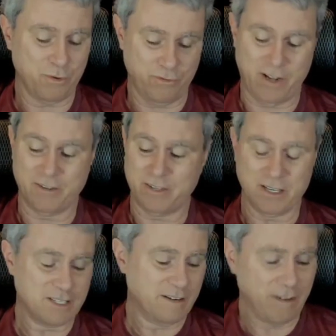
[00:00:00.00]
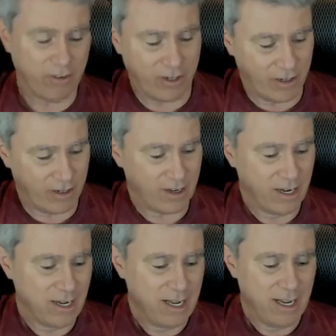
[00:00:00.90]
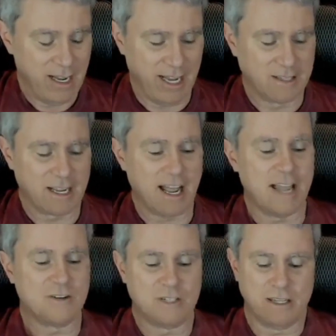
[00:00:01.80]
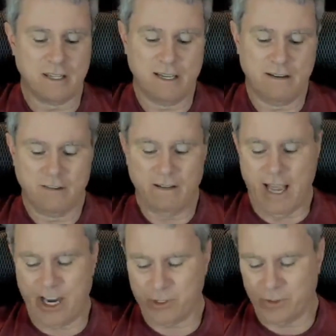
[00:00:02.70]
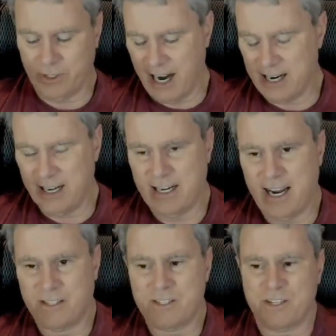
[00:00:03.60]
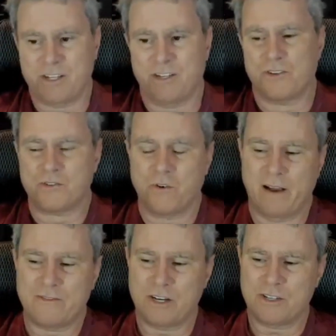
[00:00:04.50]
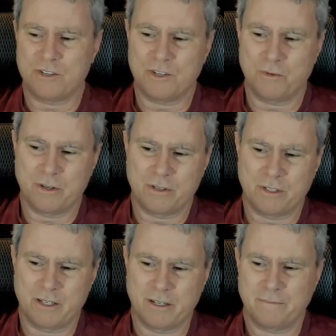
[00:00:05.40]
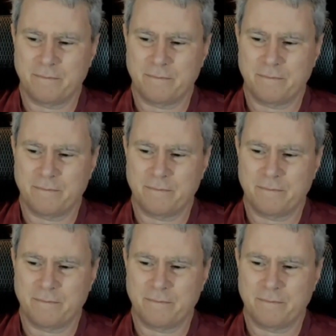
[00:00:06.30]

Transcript: profound things I've ever heard. And the guy who did the actual data analysis on those graphs I showed you with earlier